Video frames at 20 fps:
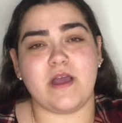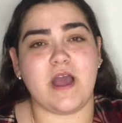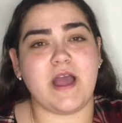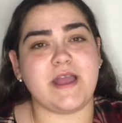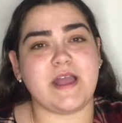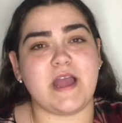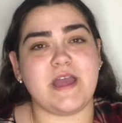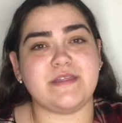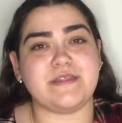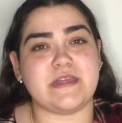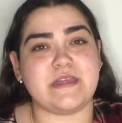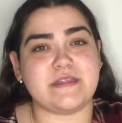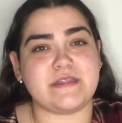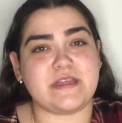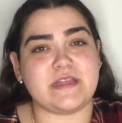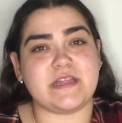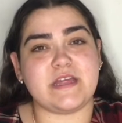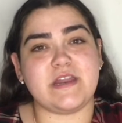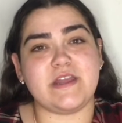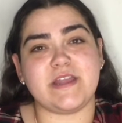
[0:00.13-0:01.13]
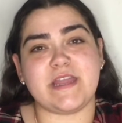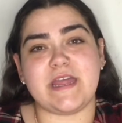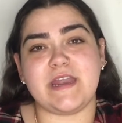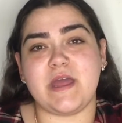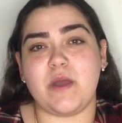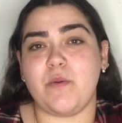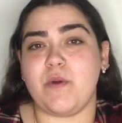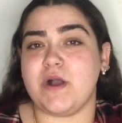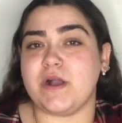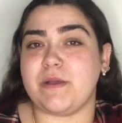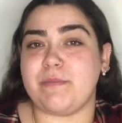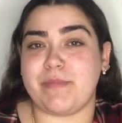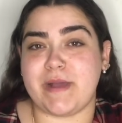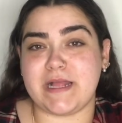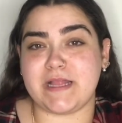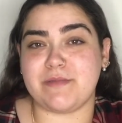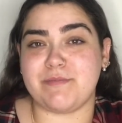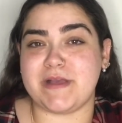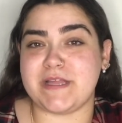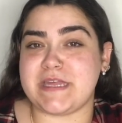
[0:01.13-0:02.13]
Hi guys, it's Daniella again and welcome
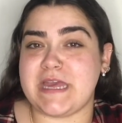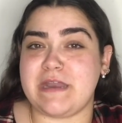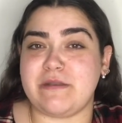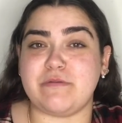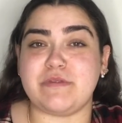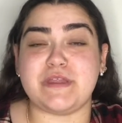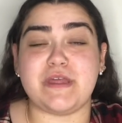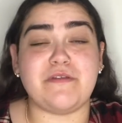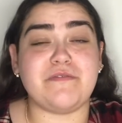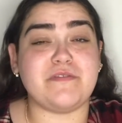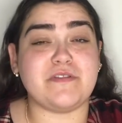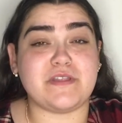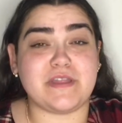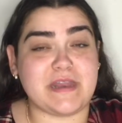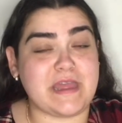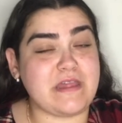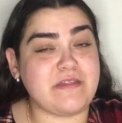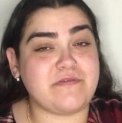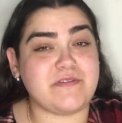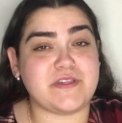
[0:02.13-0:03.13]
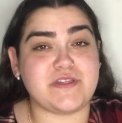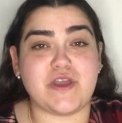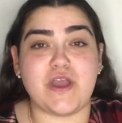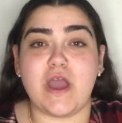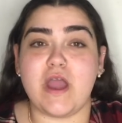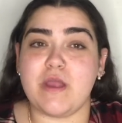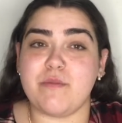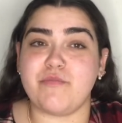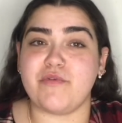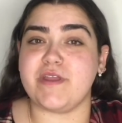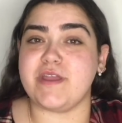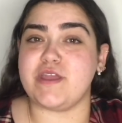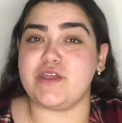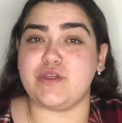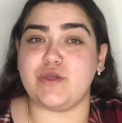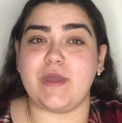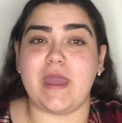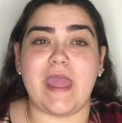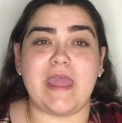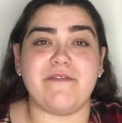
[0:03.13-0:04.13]
back to my channel. So for today's video, I'm
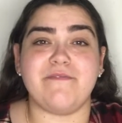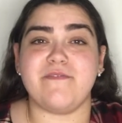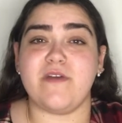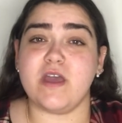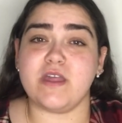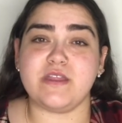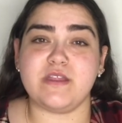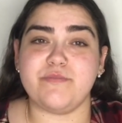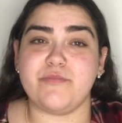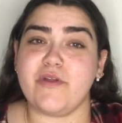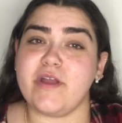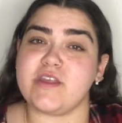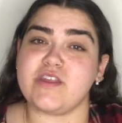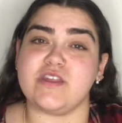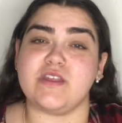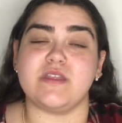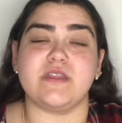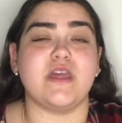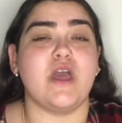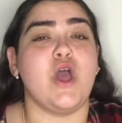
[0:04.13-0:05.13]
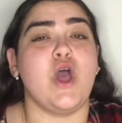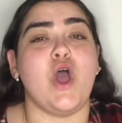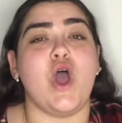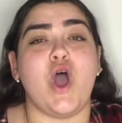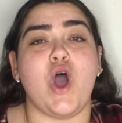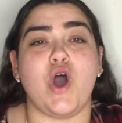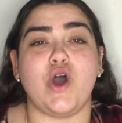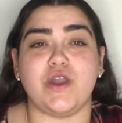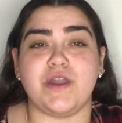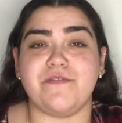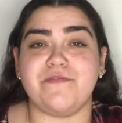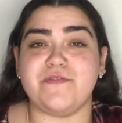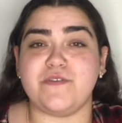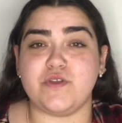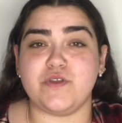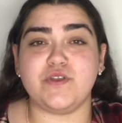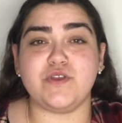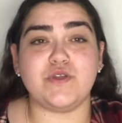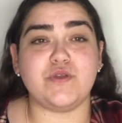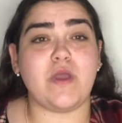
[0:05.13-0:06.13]
bringing you a first impressions on a
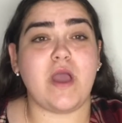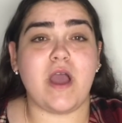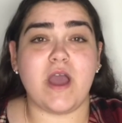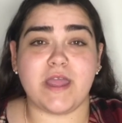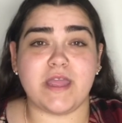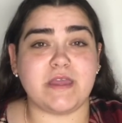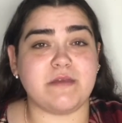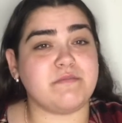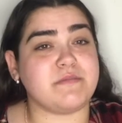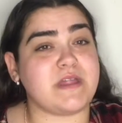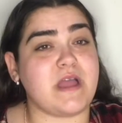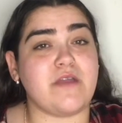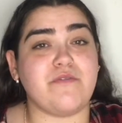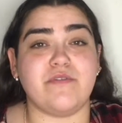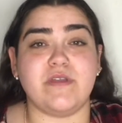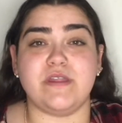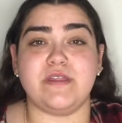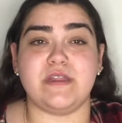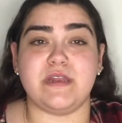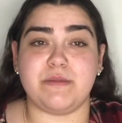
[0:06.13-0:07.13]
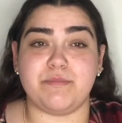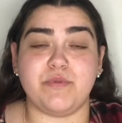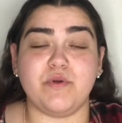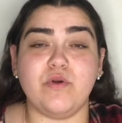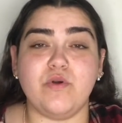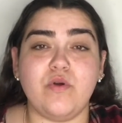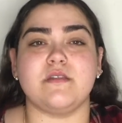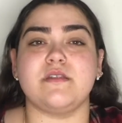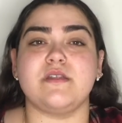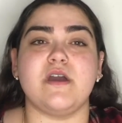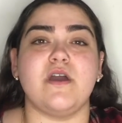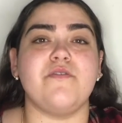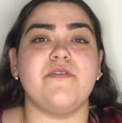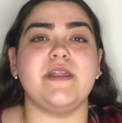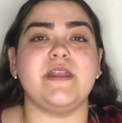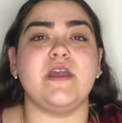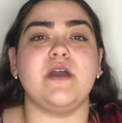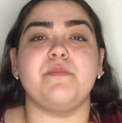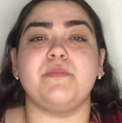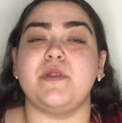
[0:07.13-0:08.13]
few new items that I recently bought. So I
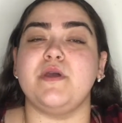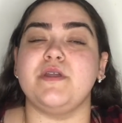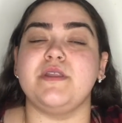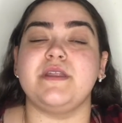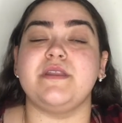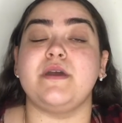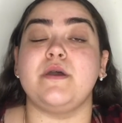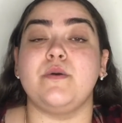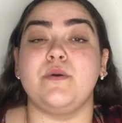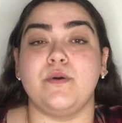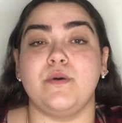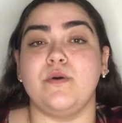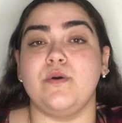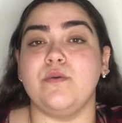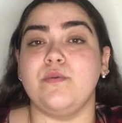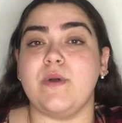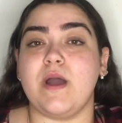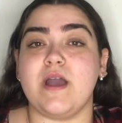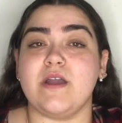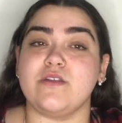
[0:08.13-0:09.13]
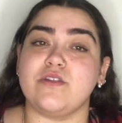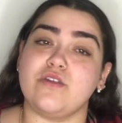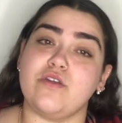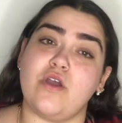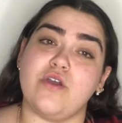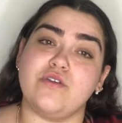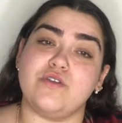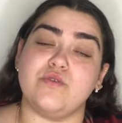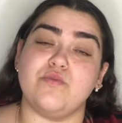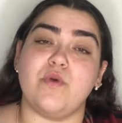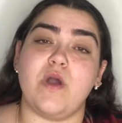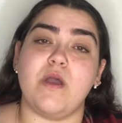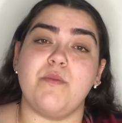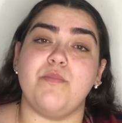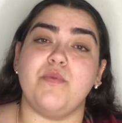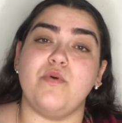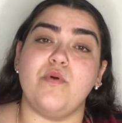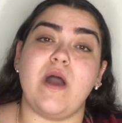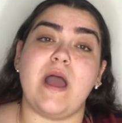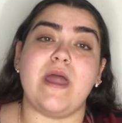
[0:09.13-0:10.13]
already uploaded a haul where I showed you what I
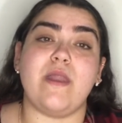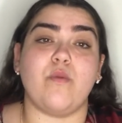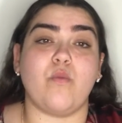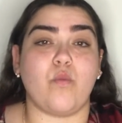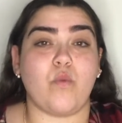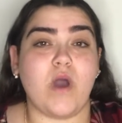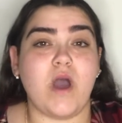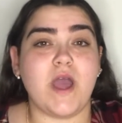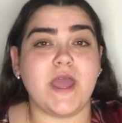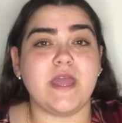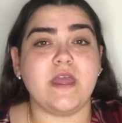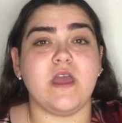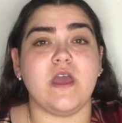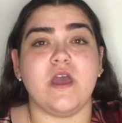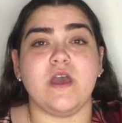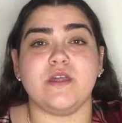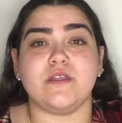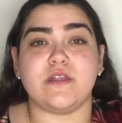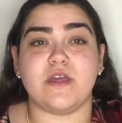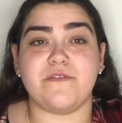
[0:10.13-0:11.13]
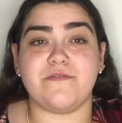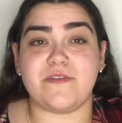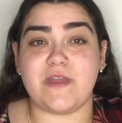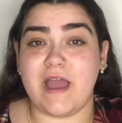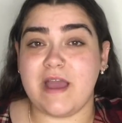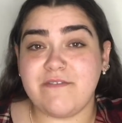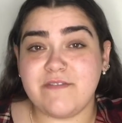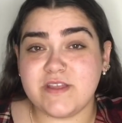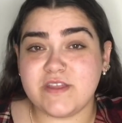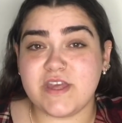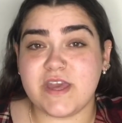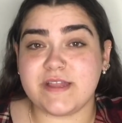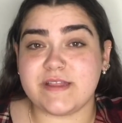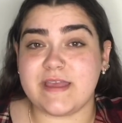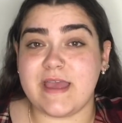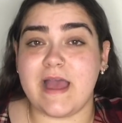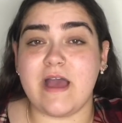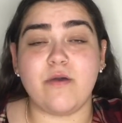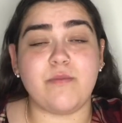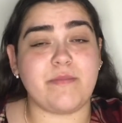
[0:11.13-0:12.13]
bought and why. So if you haven't checked
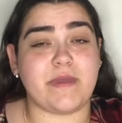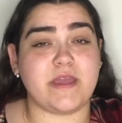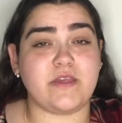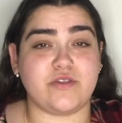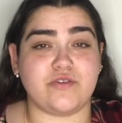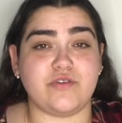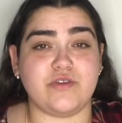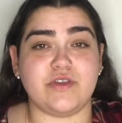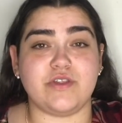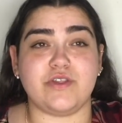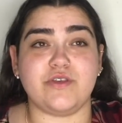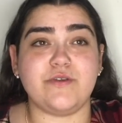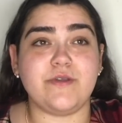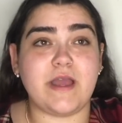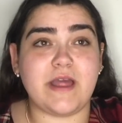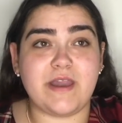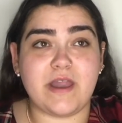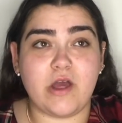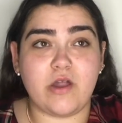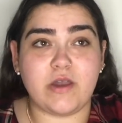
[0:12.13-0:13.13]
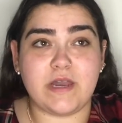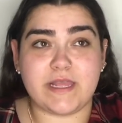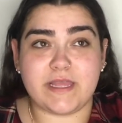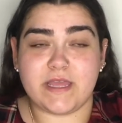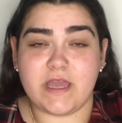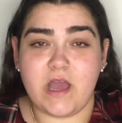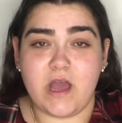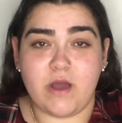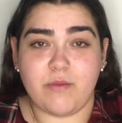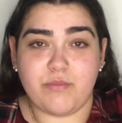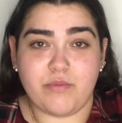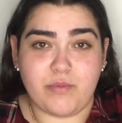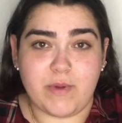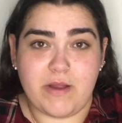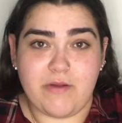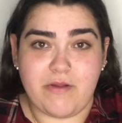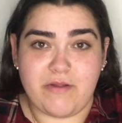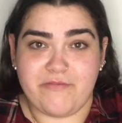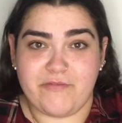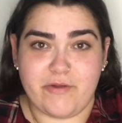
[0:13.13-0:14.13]
it out, make sure you do and I'll link it up
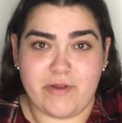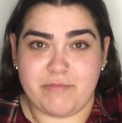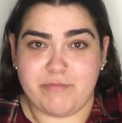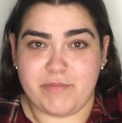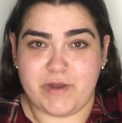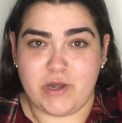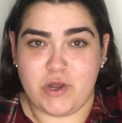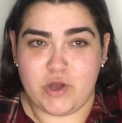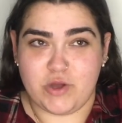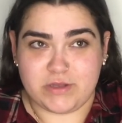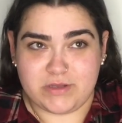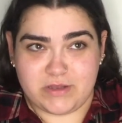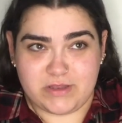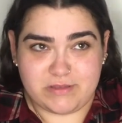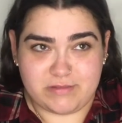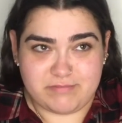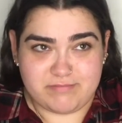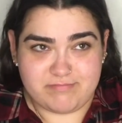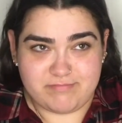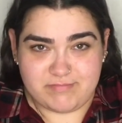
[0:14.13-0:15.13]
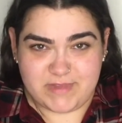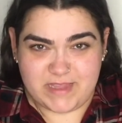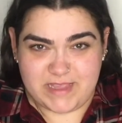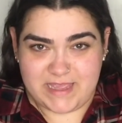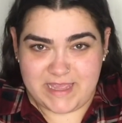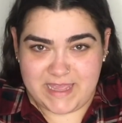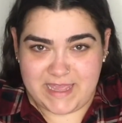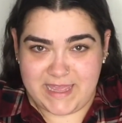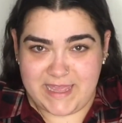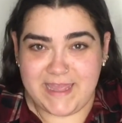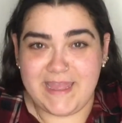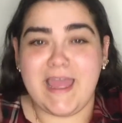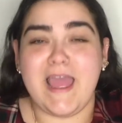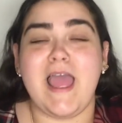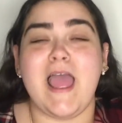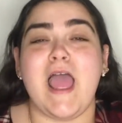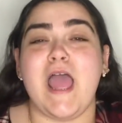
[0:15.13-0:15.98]
wherever it belongs here.